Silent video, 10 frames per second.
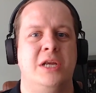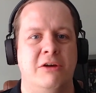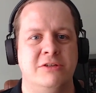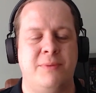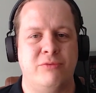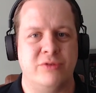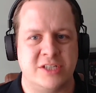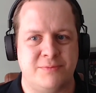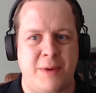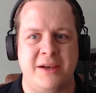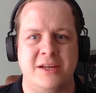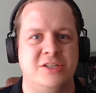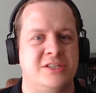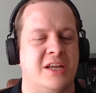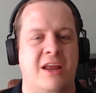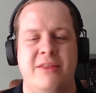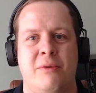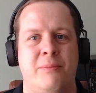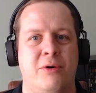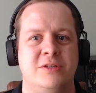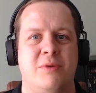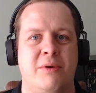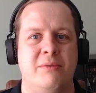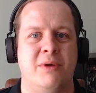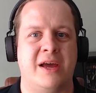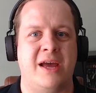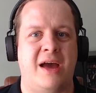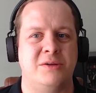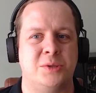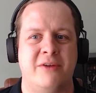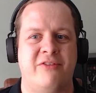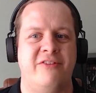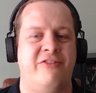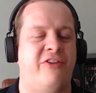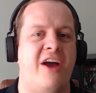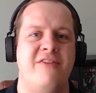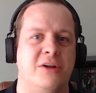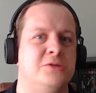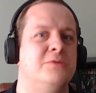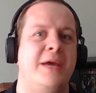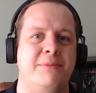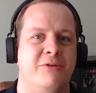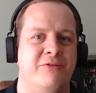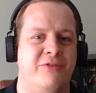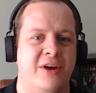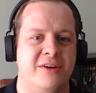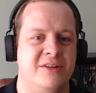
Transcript: Loads of people were expanding. She said there were points where we were trying to find 500 people for